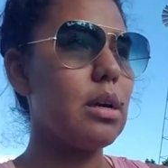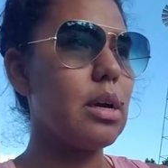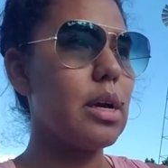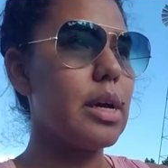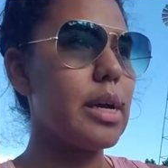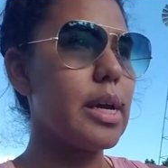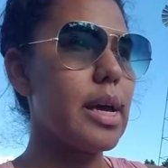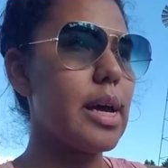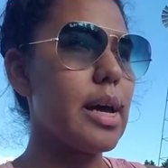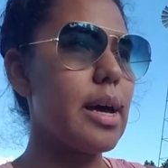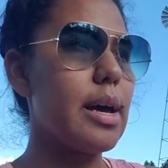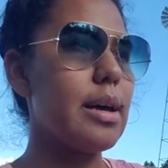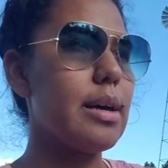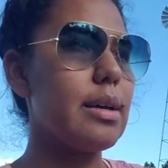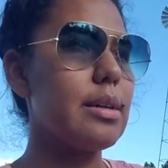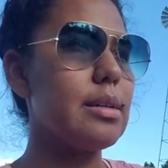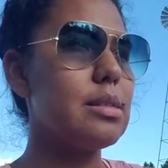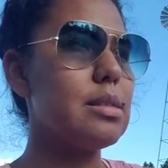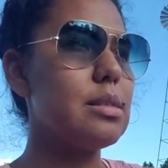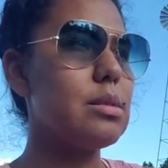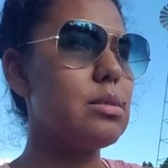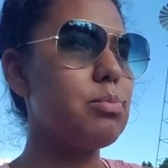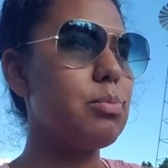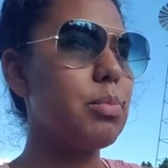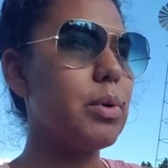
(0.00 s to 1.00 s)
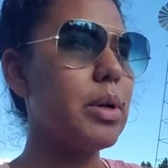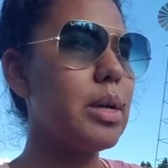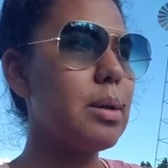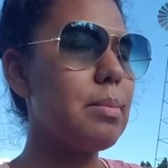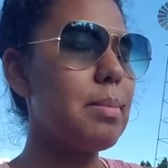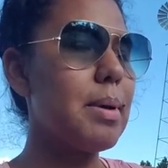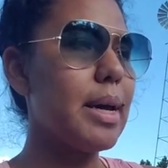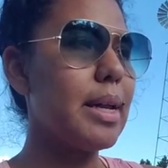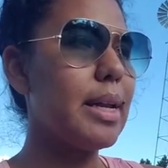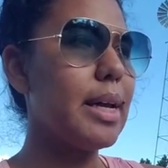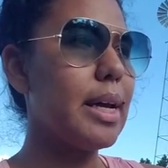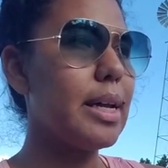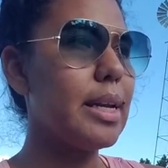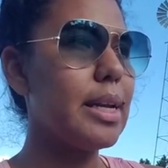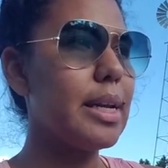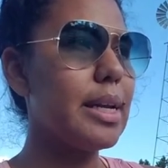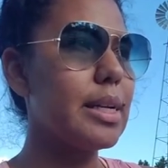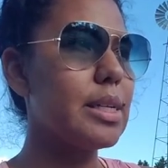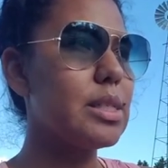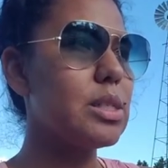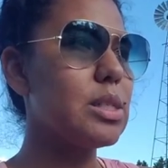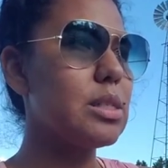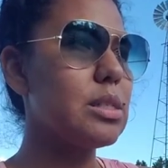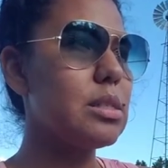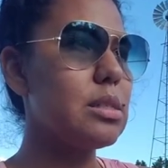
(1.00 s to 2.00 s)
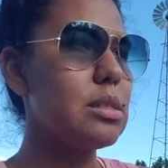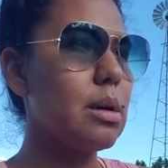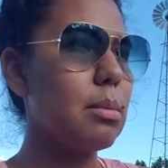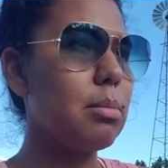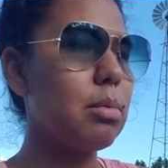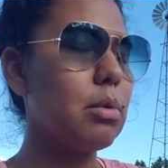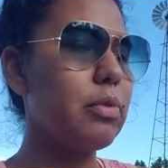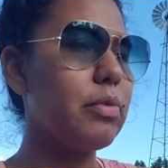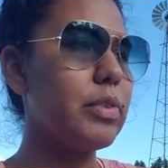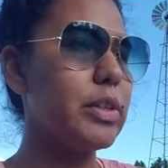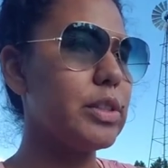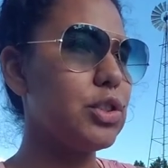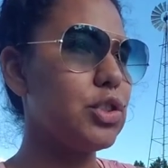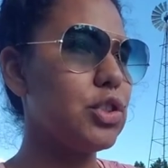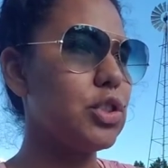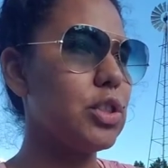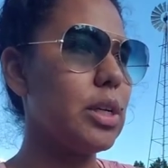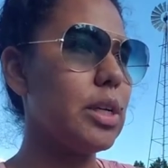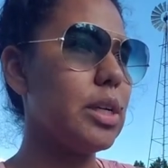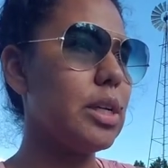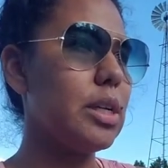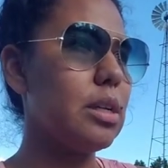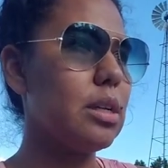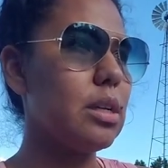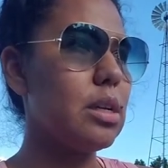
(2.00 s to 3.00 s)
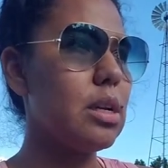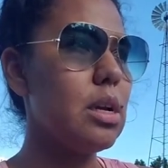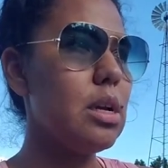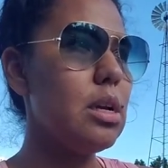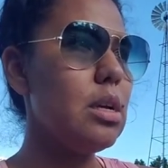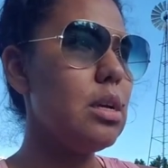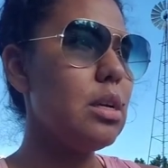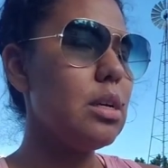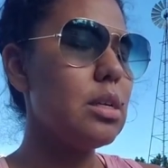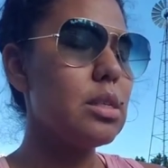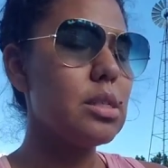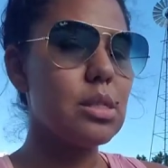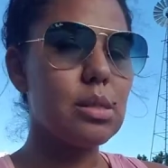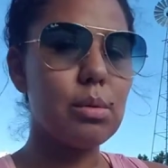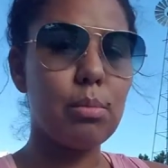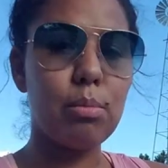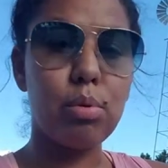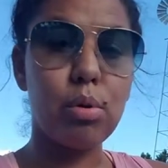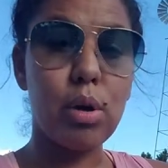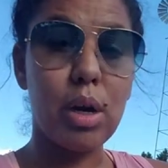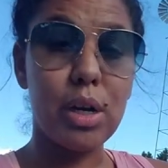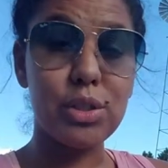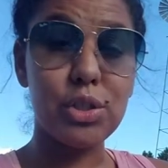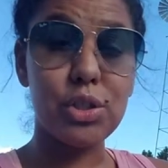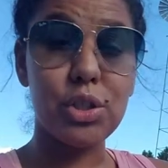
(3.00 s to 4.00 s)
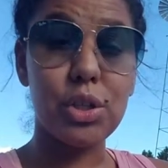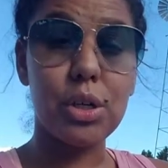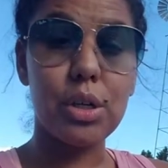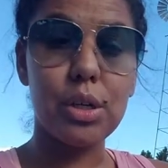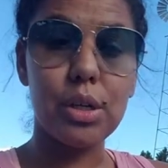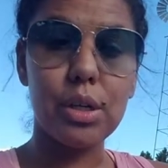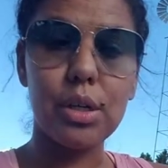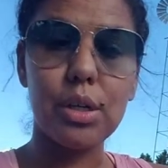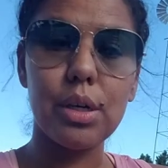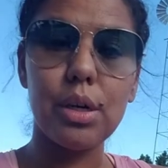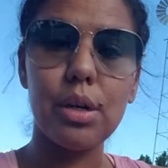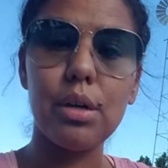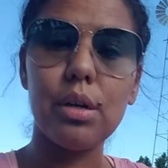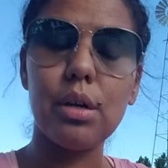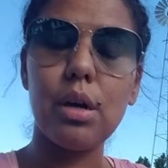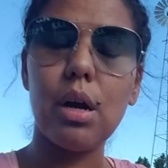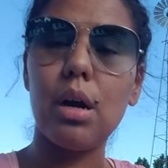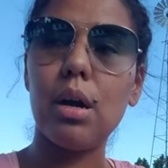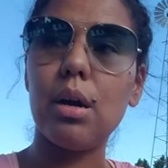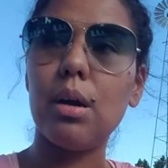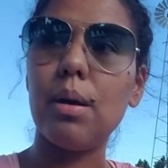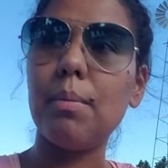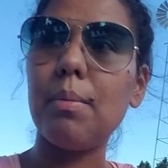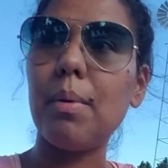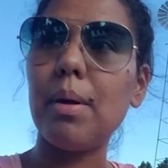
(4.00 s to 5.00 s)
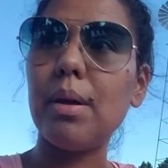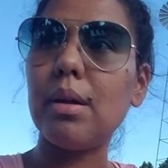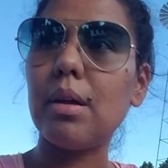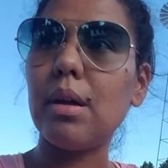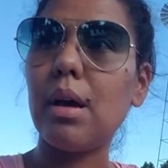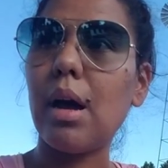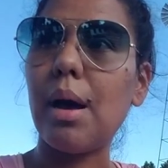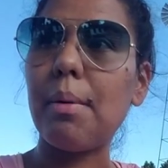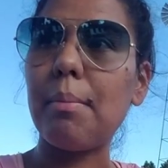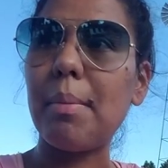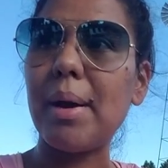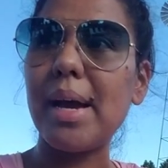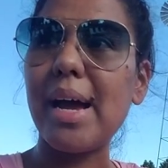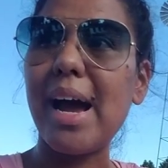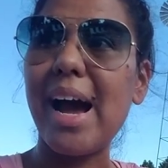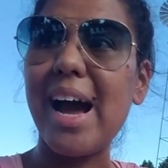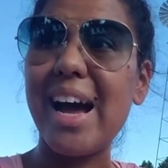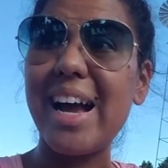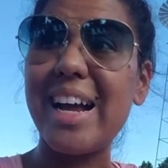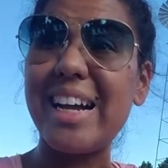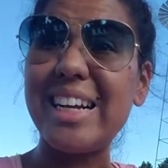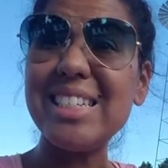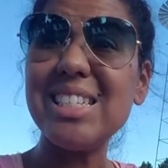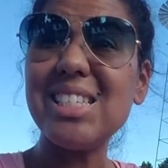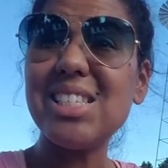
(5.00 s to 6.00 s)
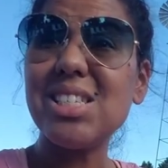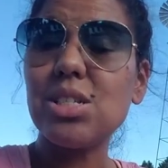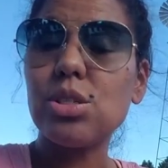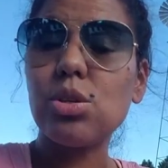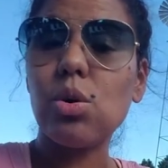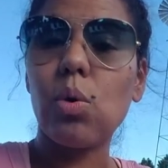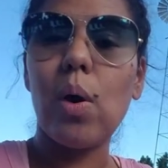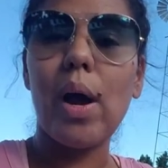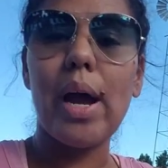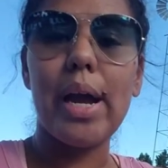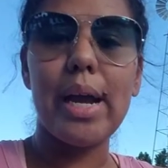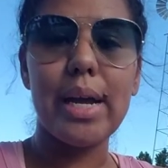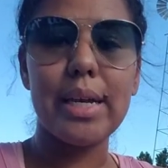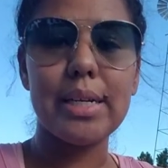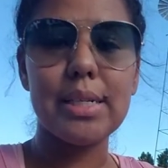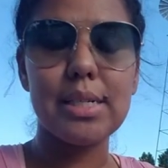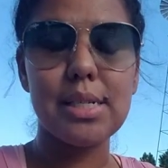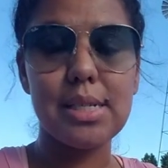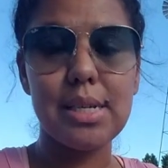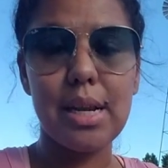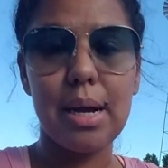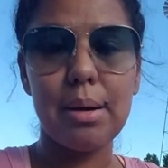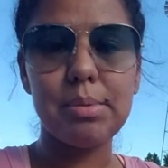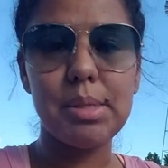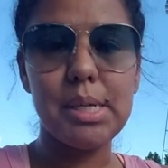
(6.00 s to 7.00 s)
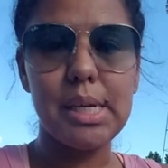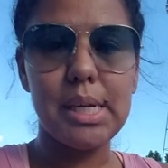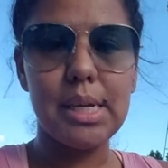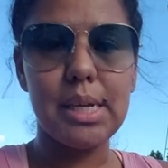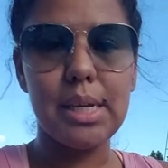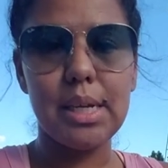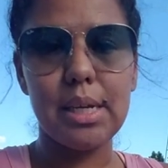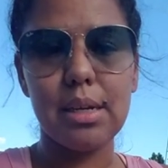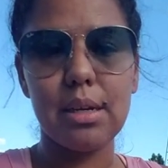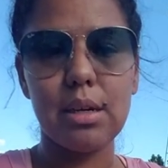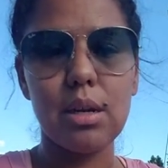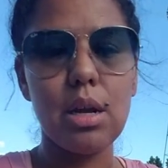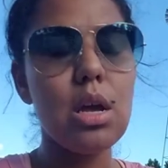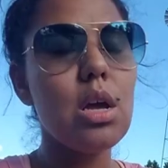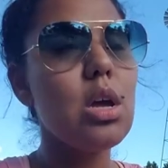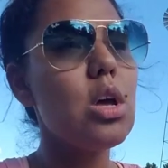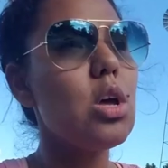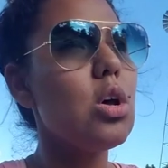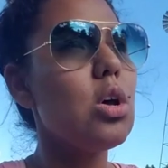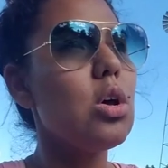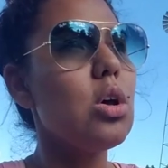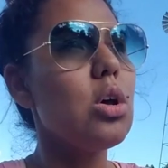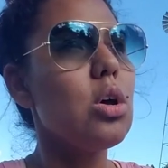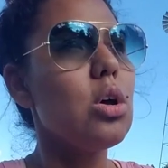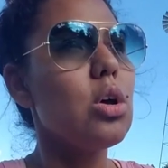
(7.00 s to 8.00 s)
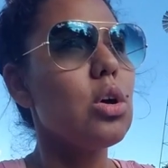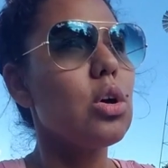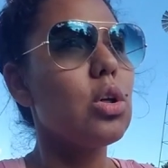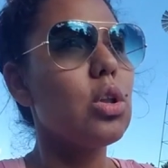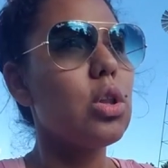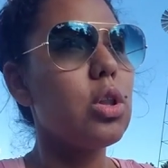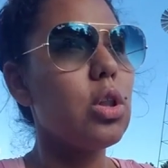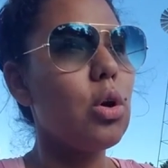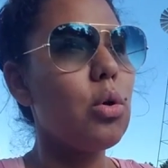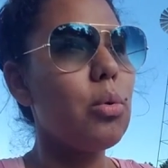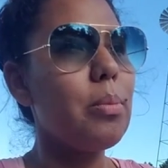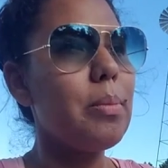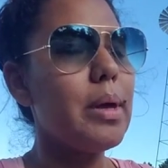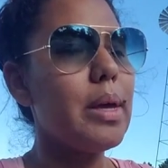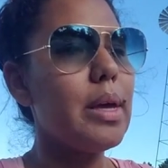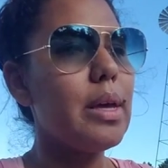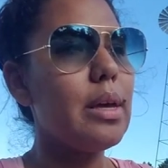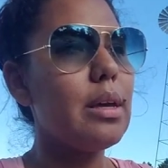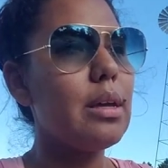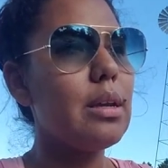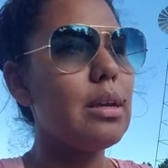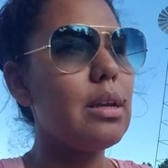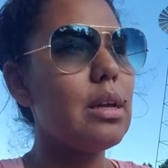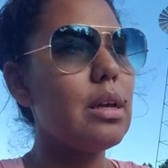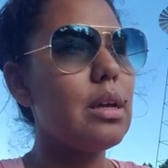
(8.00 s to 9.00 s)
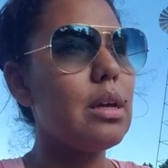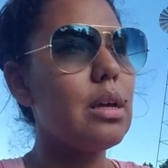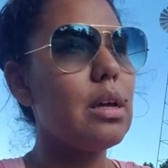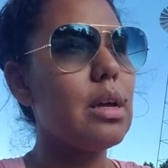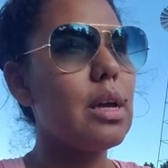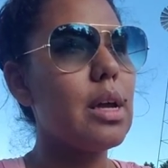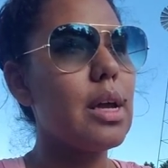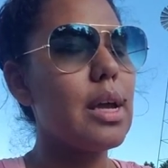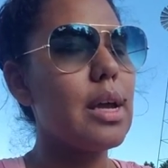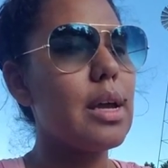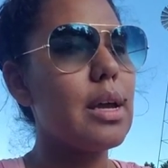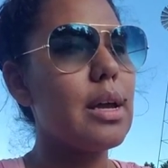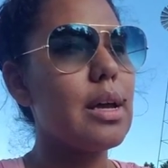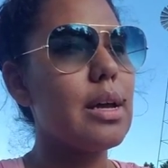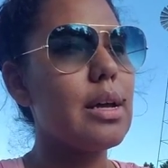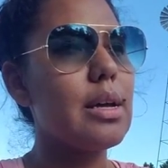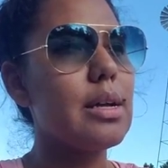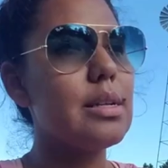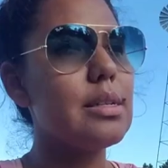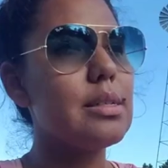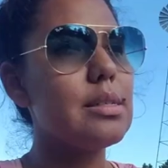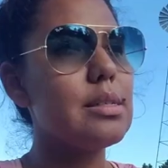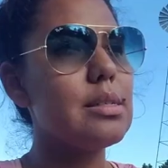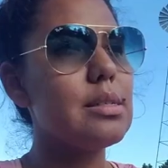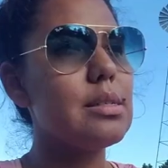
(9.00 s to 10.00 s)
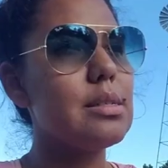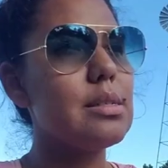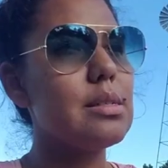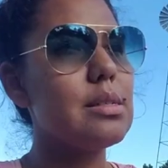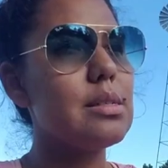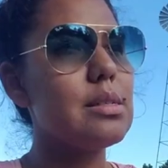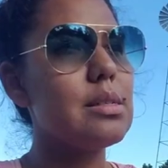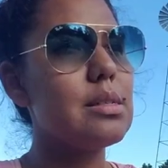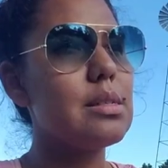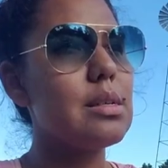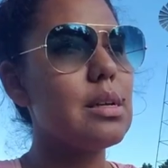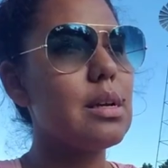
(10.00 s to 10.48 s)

I had pretty bad headaches, double vision, some pressure on my eyes, so I had to stop taking Clomid, and